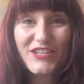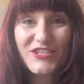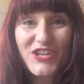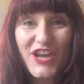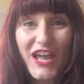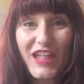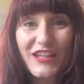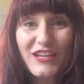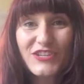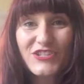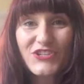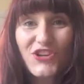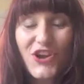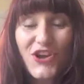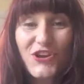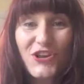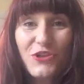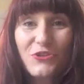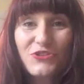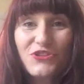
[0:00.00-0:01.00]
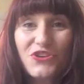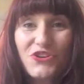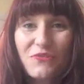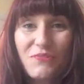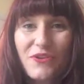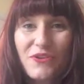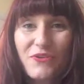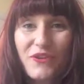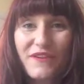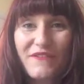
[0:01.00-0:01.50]
challenge on YouTube,
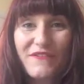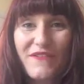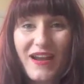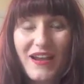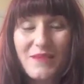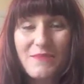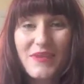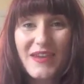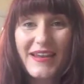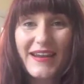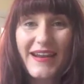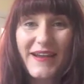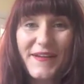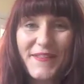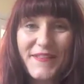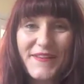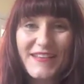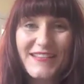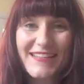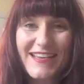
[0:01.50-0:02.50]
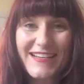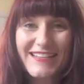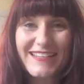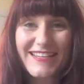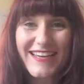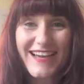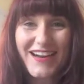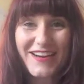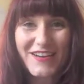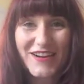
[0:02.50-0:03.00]
you can find me at Healthy,
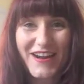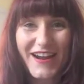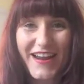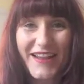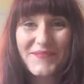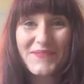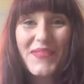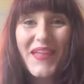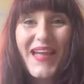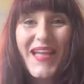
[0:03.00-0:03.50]
Sexy, Hungry.